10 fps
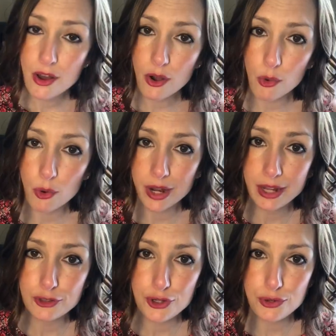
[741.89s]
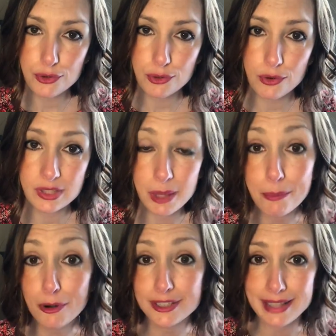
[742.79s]
according to some
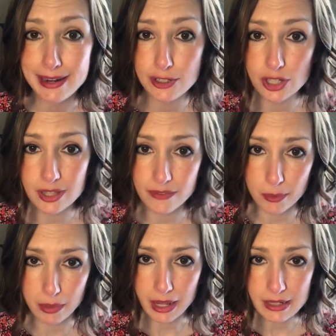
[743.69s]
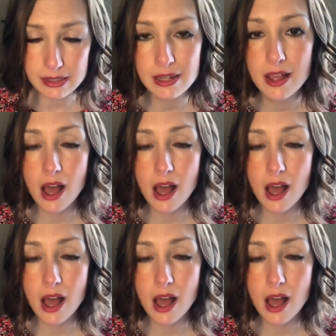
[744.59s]
percentages of the plate.